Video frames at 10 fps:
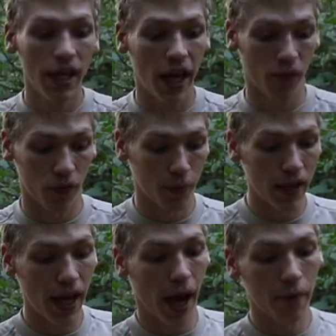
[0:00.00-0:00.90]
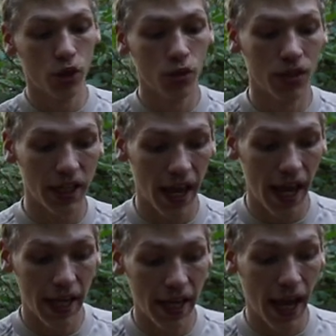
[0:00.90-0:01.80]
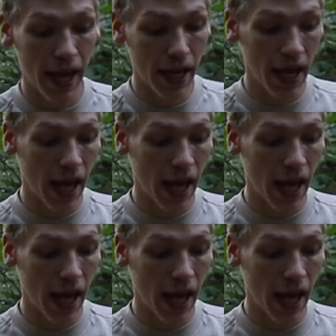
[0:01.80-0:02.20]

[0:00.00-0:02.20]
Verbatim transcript: Now for me, I'm choosing an AK